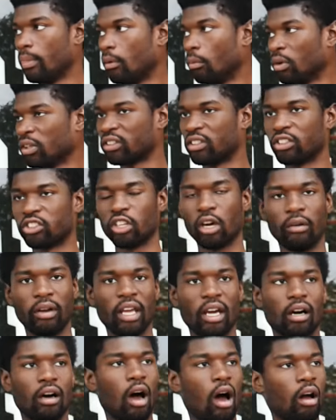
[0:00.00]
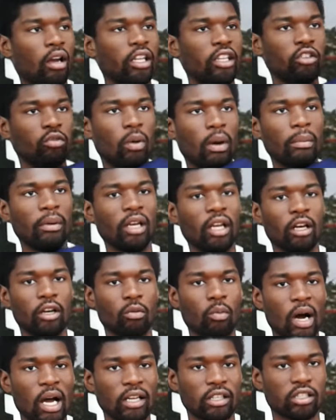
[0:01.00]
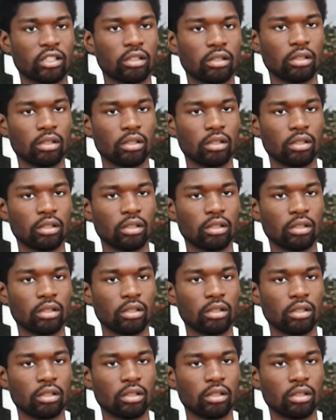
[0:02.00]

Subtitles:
What's the show that all these women love to watch?